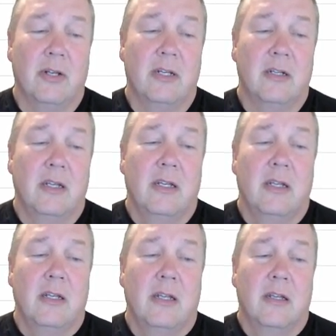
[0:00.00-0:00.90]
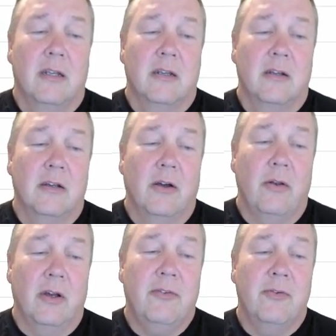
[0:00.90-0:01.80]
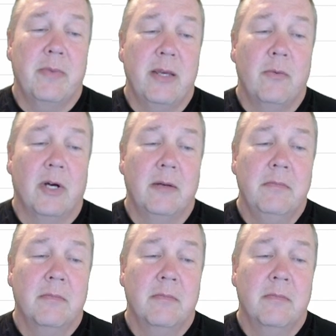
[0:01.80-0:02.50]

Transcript: it, go look for B1,